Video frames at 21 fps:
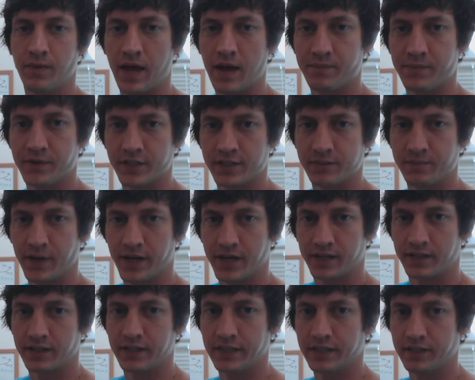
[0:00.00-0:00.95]
from that
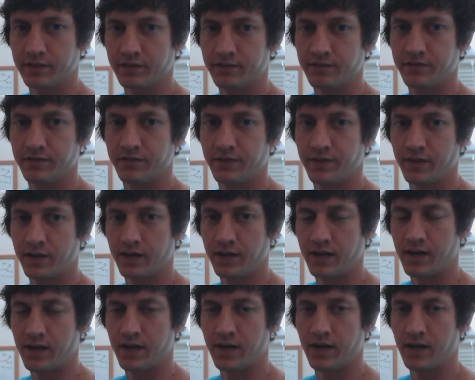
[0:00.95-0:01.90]
perspective,
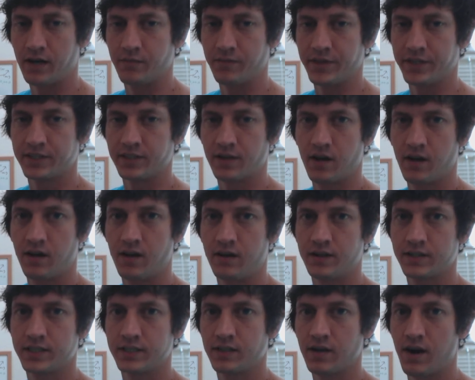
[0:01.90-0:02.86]
this
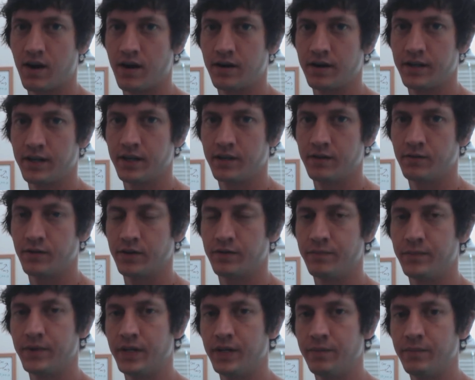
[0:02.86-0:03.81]
all started
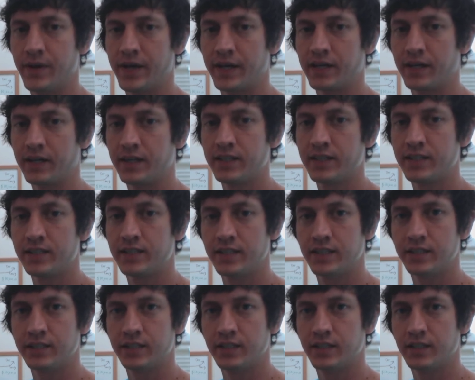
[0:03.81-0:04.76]
with me making a
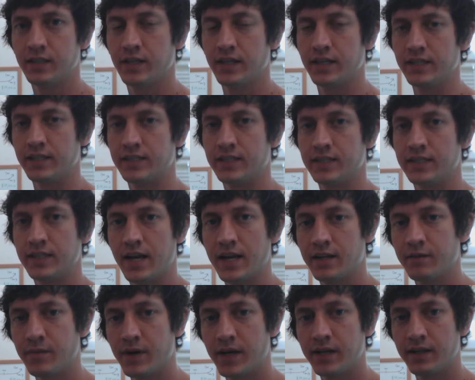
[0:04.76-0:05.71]
decision and
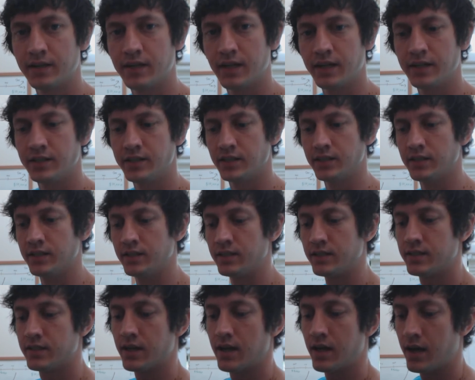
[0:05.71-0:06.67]
setting my
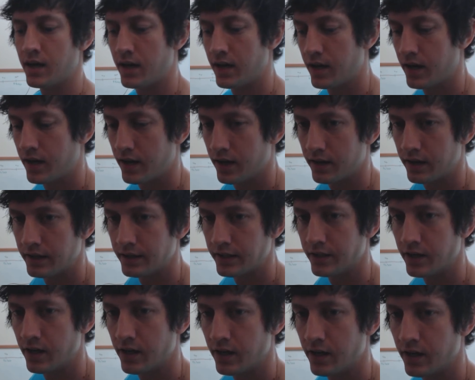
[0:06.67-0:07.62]
intentions on,
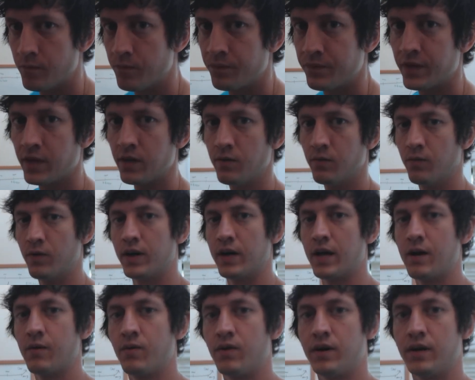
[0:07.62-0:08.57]
what
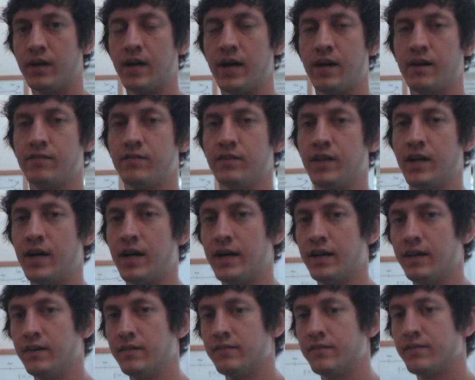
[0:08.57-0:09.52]
I want out of
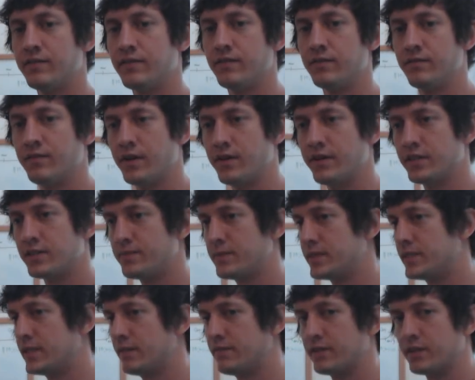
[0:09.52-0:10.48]
life, very
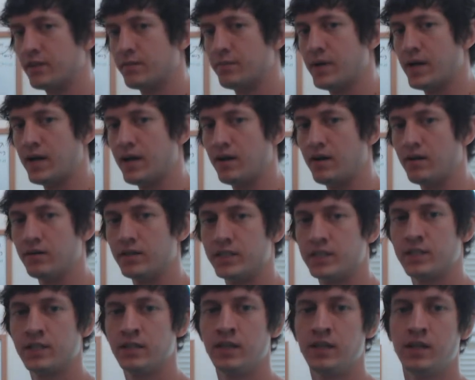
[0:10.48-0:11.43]
specific
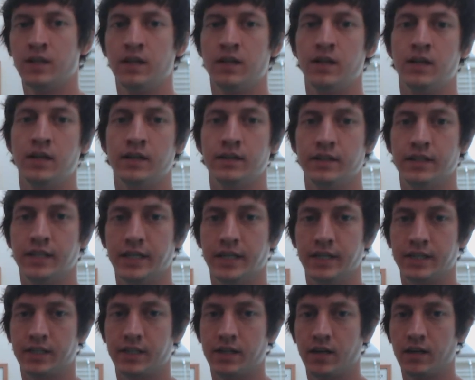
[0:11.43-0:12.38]
about
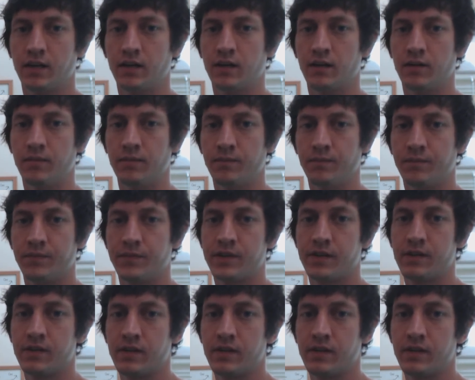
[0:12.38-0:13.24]
the income